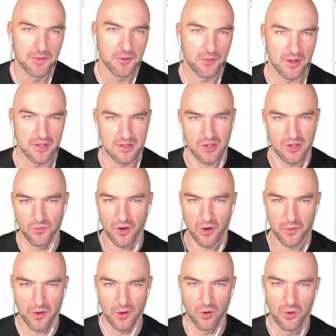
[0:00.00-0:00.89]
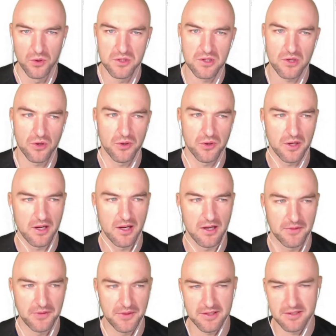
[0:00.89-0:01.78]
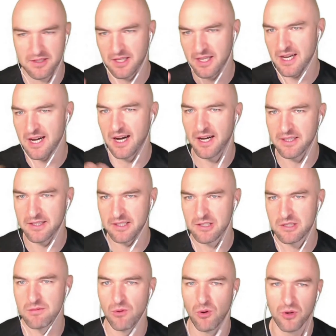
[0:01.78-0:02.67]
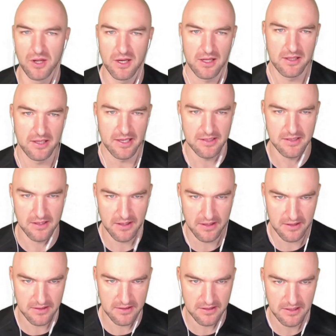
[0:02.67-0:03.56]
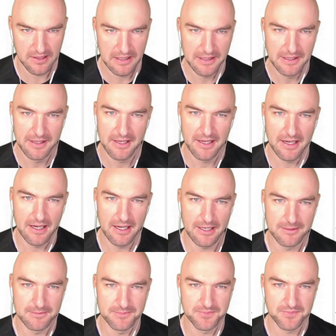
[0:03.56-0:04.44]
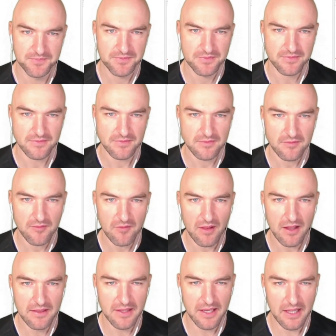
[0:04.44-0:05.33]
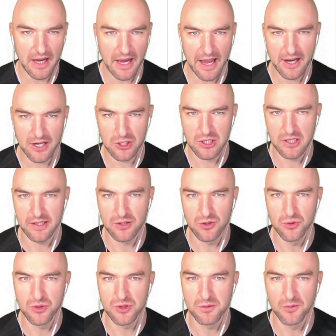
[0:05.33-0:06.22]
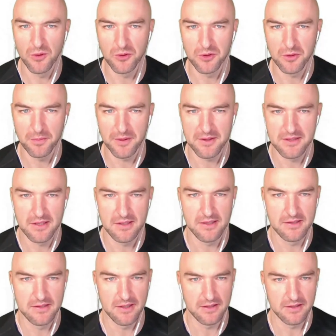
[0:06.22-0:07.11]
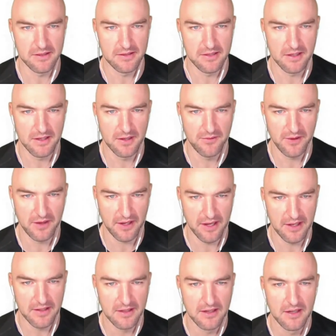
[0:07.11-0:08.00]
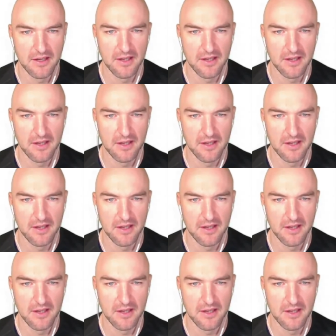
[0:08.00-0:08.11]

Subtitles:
where we also discard the smaller clusters that are actually too small to be statistically significant,